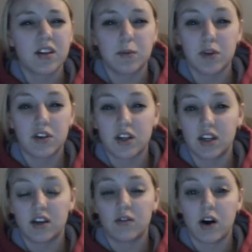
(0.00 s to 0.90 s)

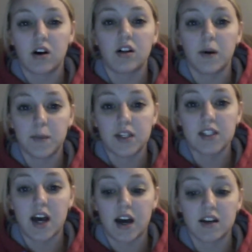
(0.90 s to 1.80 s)
community around Columbus
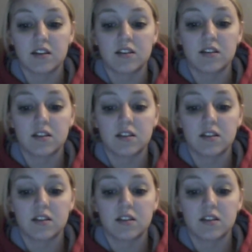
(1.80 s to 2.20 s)
has